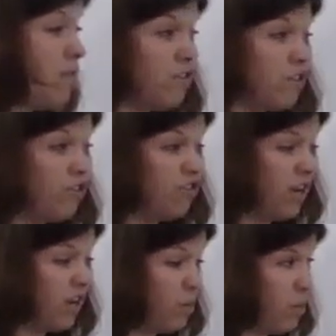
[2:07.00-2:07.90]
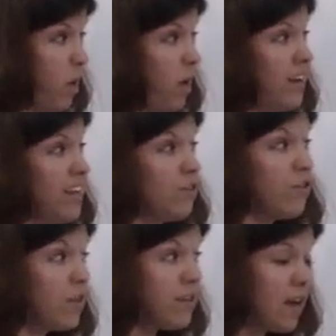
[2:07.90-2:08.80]
This is Jacob's bar. He has
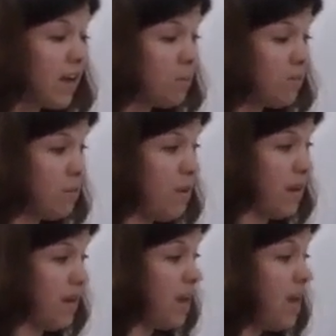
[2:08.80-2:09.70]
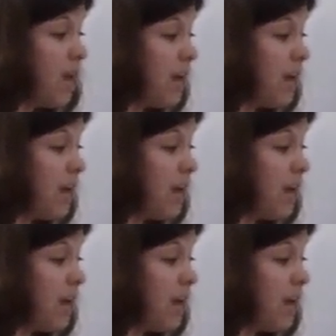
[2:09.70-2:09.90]
3 times as many.